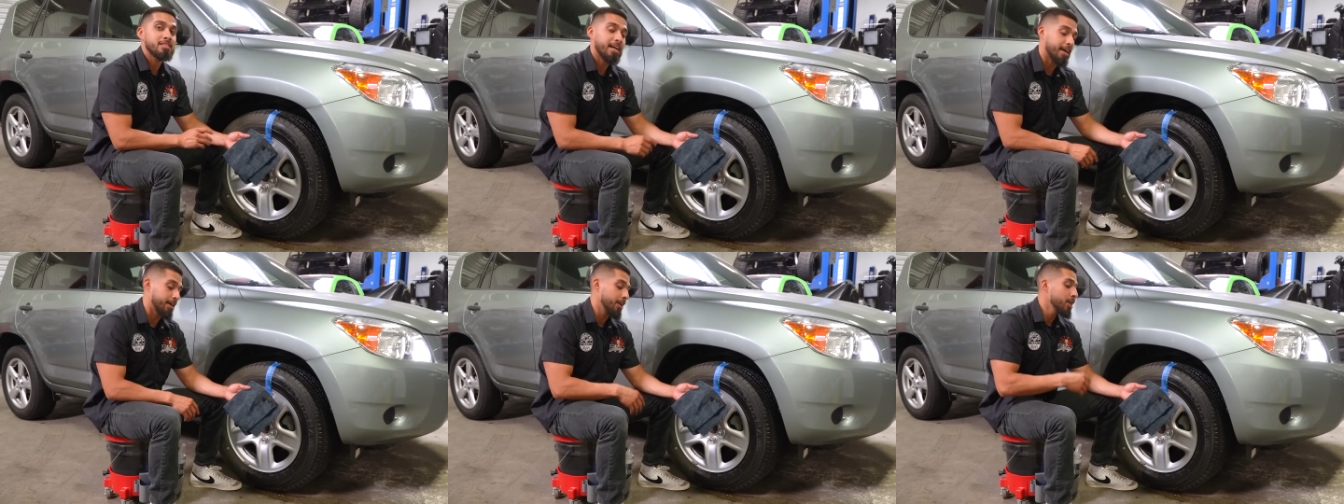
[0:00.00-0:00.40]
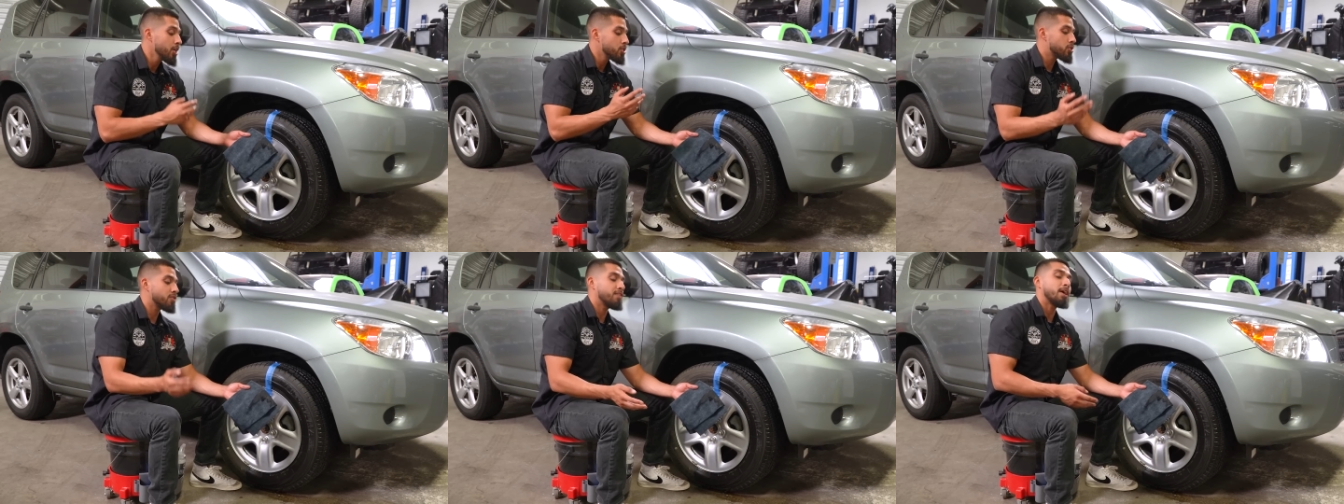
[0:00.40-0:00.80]
the tire.
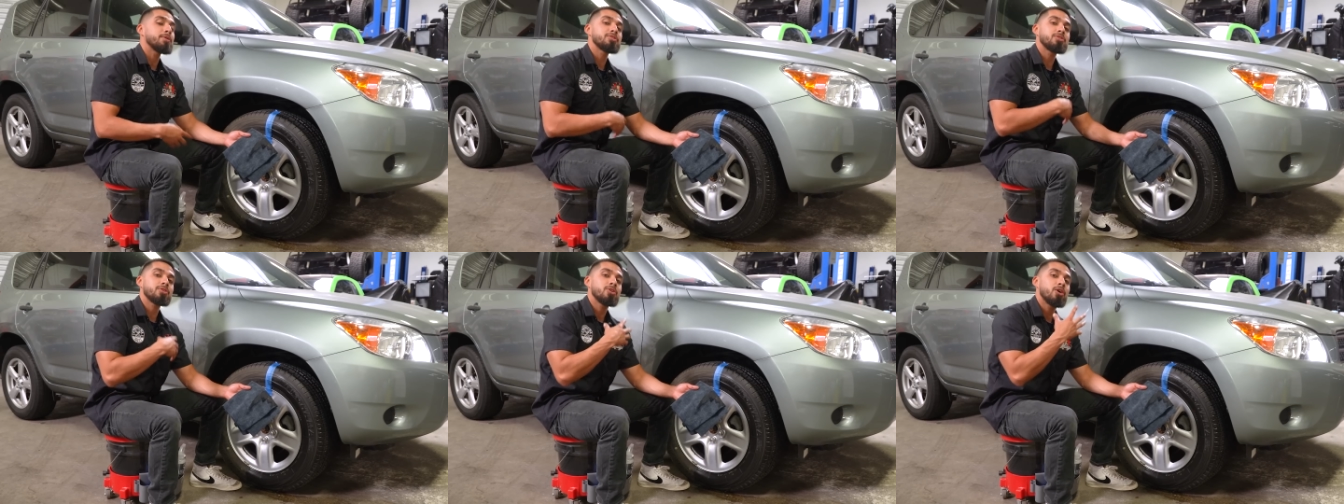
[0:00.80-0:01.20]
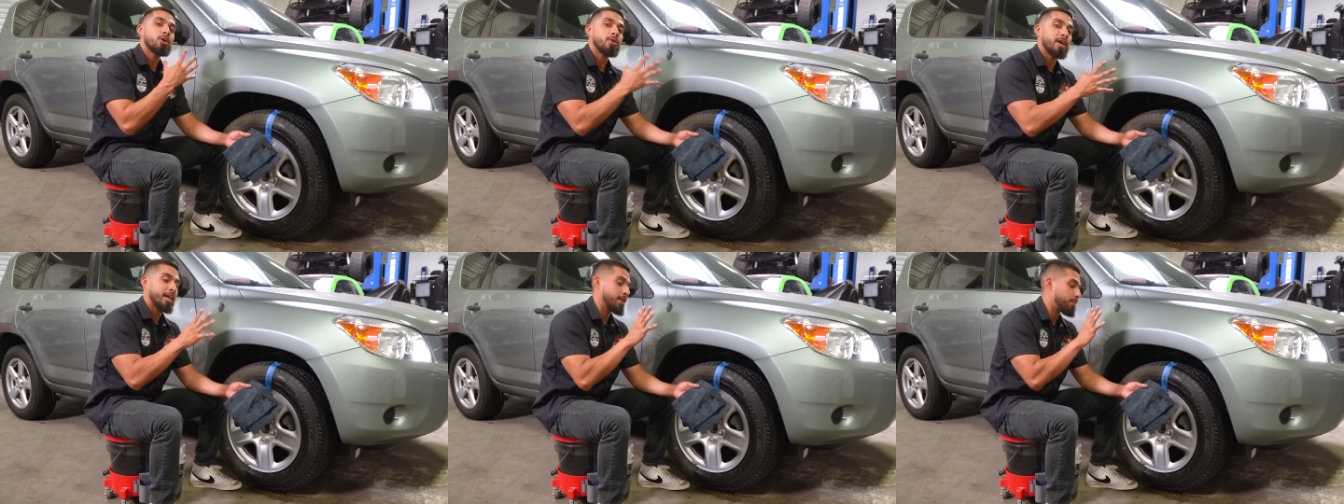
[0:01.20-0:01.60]
So if I was to
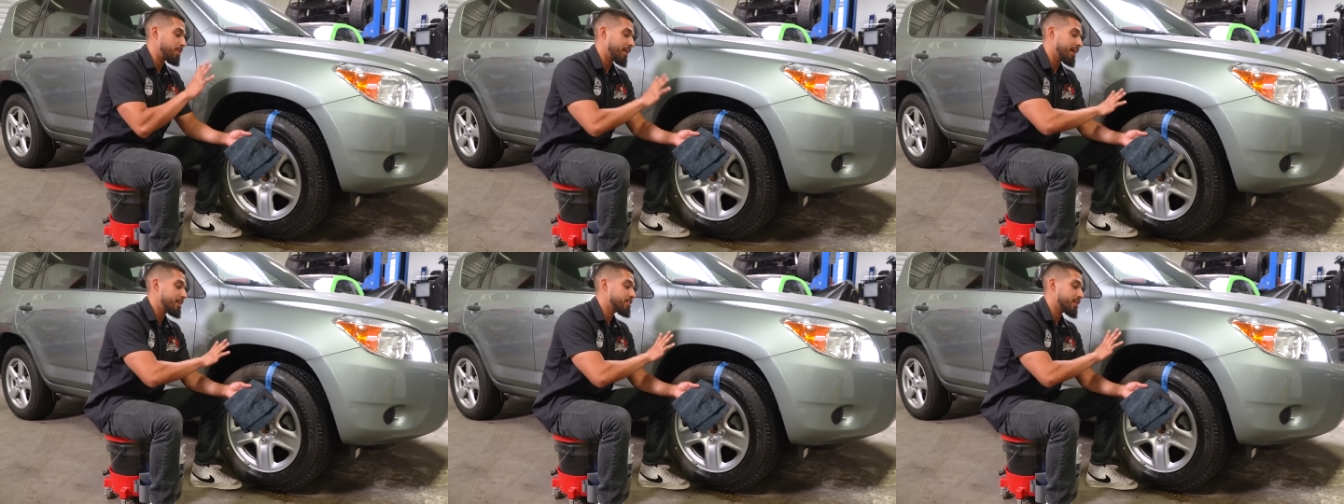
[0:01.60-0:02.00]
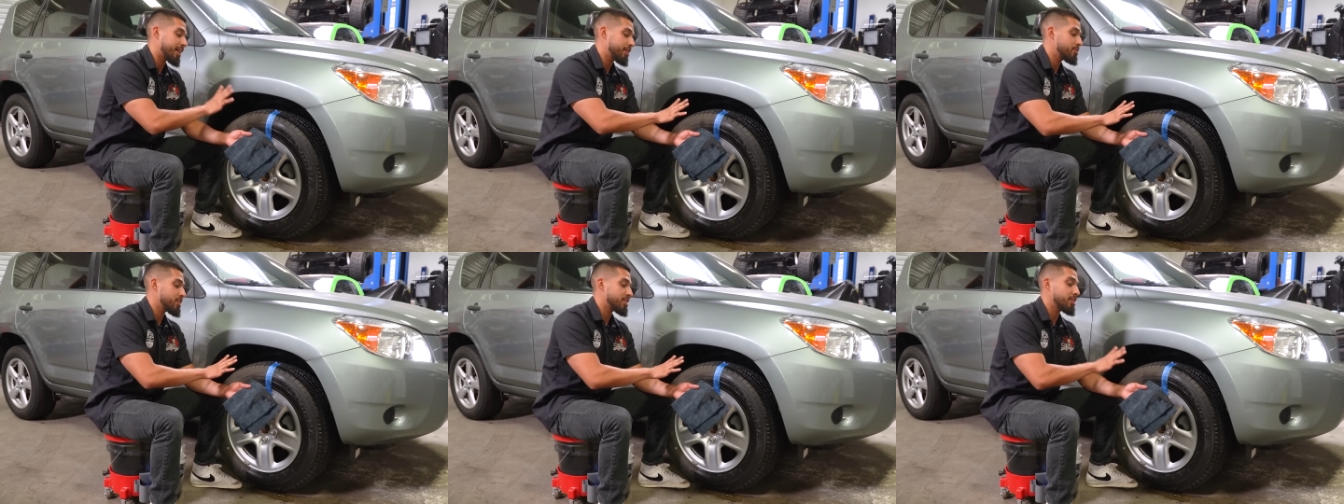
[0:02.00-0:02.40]
go and apply our
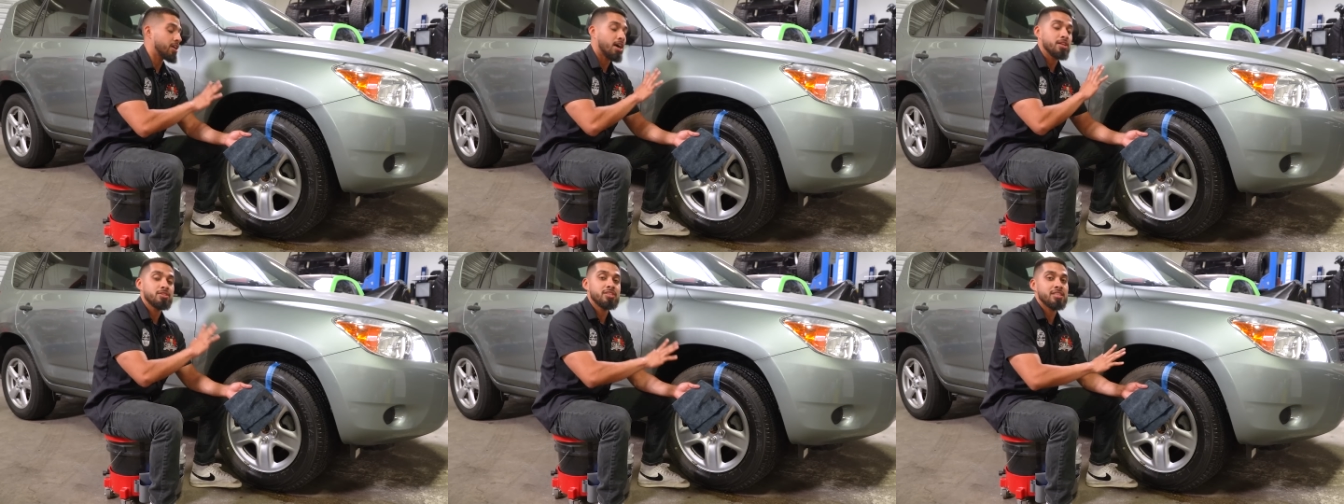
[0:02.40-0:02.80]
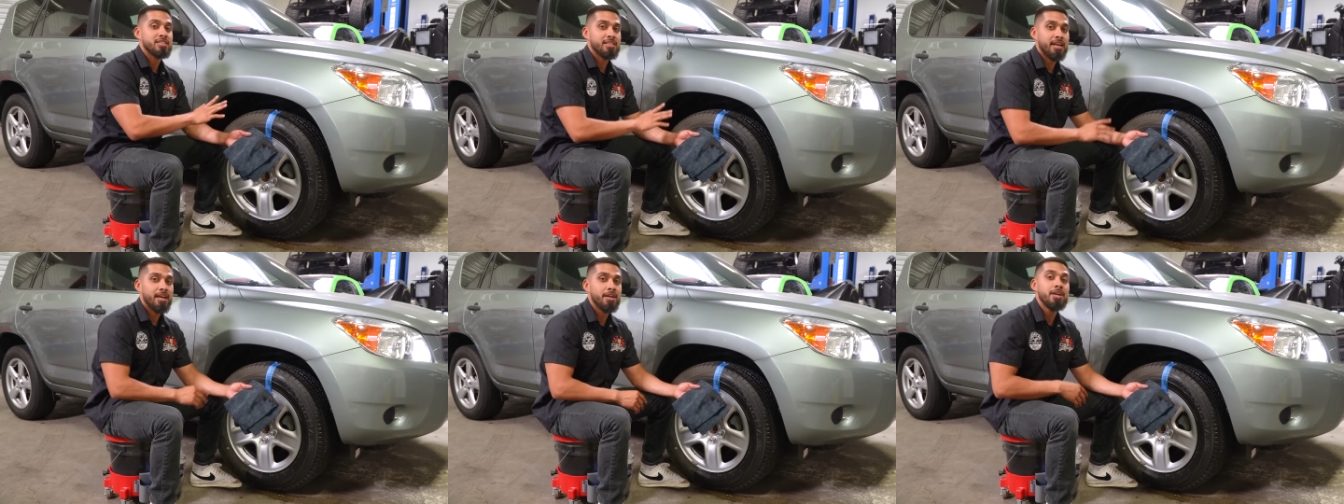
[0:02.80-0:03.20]
tire dressing onto this
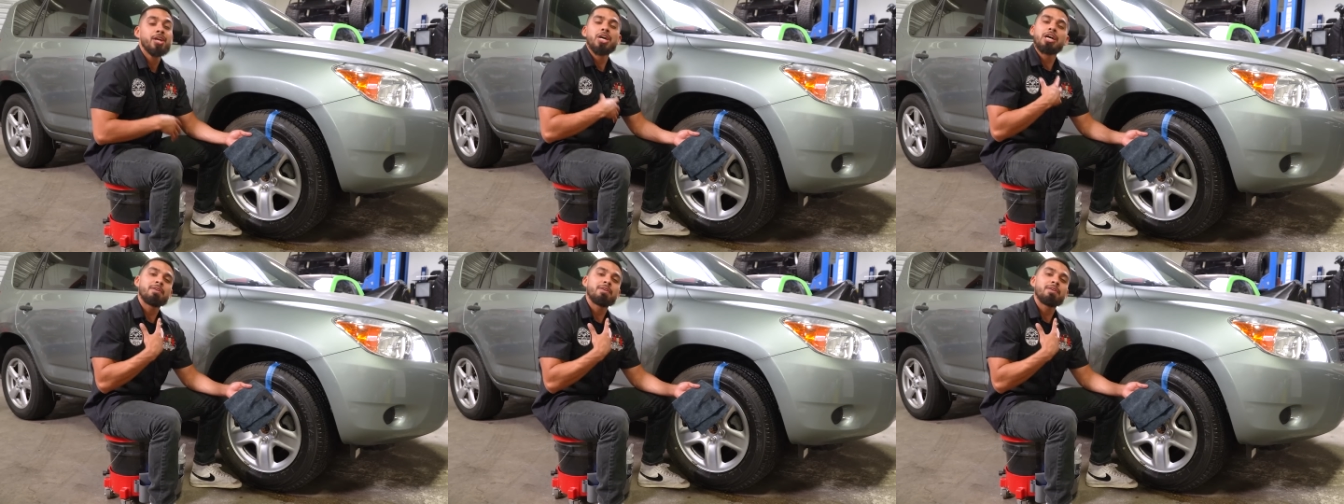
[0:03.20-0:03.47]
tire,